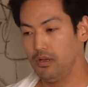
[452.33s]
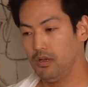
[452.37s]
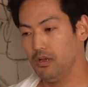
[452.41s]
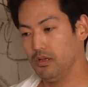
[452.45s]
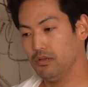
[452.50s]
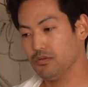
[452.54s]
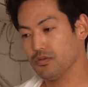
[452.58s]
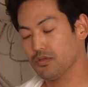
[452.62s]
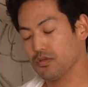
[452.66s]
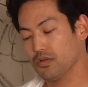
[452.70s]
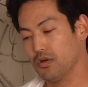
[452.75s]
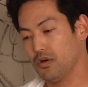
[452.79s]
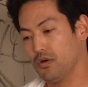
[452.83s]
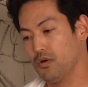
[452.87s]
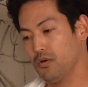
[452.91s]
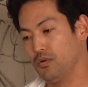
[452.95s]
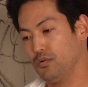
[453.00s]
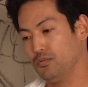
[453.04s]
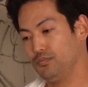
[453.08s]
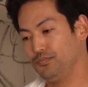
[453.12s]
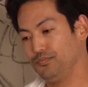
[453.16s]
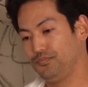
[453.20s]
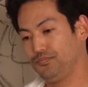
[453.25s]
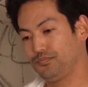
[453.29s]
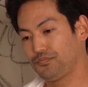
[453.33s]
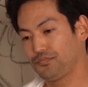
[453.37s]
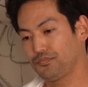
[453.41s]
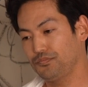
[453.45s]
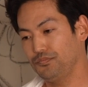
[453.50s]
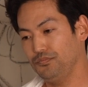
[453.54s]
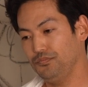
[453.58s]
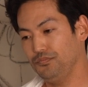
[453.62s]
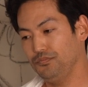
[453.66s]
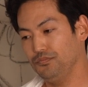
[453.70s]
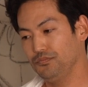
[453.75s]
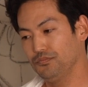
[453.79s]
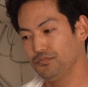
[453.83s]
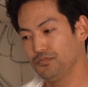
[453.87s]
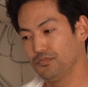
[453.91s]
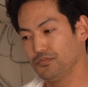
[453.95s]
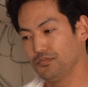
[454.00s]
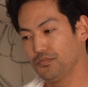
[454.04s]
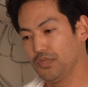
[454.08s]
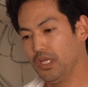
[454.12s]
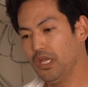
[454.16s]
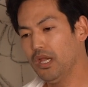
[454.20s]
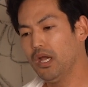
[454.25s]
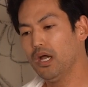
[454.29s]
And so,
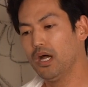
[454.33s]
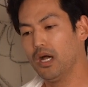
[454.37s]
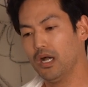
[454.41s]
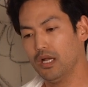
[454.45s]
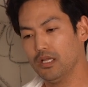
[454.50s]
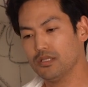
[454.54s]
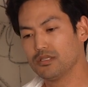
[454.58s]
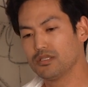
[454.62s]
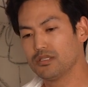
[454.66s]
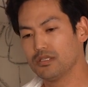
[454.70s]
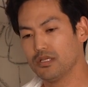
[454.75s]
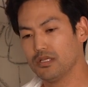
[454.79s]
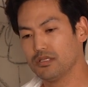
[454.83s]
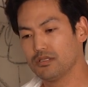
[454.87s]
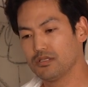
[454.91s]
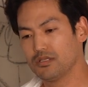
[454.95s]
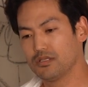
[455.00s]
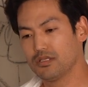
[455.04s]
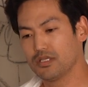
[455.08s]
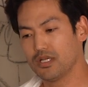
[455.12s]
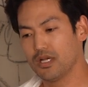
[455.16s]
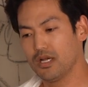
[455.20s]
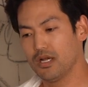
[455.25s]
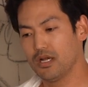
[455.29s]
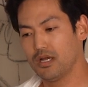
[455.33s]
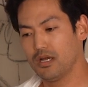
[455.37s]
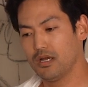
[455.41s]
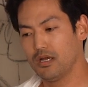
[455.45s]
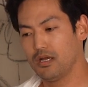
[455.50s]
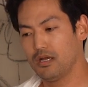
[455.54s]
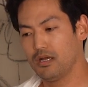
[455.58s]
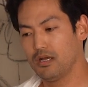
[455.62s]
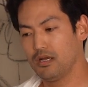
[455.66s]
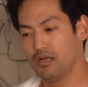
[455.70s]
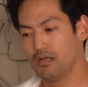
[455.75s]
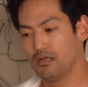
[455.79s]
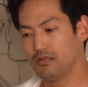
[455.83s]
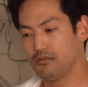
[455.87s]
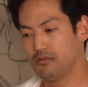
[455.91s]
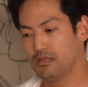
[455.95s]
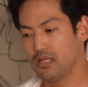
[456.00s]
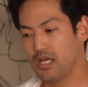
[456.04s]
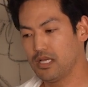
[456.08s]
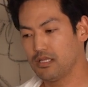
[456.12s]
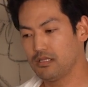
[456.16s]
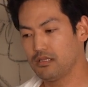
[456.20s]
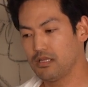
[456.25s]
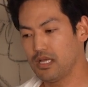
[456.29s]
yeah,
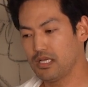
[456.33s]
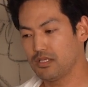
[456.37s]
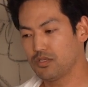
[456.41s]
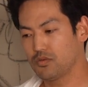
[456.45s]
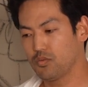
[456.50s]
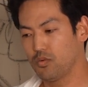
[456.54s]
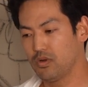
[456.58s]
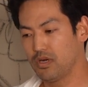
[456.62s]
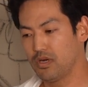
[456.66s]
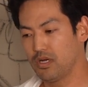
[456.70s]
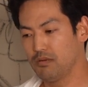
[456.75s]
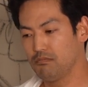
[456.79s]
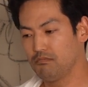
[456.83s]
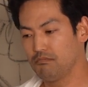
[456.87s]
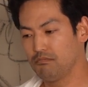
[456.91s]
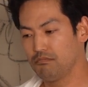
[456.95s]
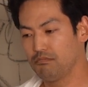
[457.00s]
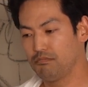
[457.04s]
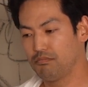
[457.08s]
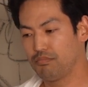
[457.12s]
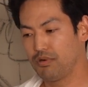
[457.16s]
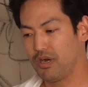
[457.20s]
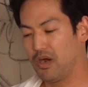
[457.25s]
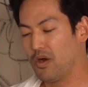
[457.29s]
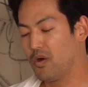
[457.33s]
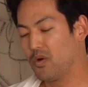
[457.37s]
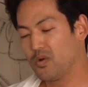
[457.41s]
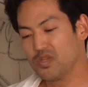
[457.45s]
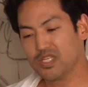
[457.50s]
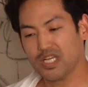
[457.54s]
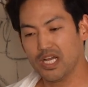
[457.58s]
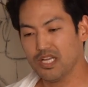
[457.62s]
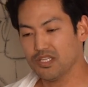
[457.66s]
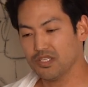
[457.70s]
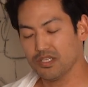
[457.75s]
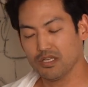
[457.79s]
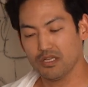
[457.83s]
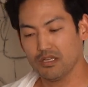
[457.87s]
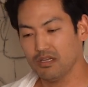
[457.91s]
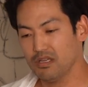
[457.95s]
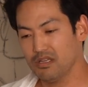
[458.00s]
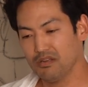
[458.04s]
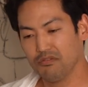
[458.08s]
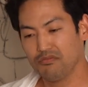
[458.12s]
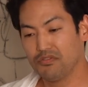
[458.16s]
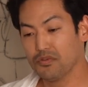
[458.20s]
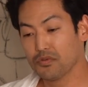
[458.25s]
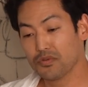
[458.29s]
that's what I'm prioritizing, and
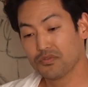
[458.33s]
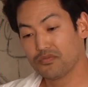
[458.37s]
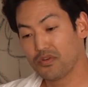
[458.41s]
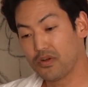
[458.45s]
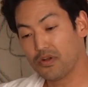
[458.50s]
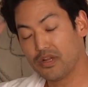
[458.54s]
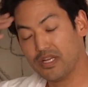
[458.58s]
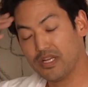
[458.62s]
it feels very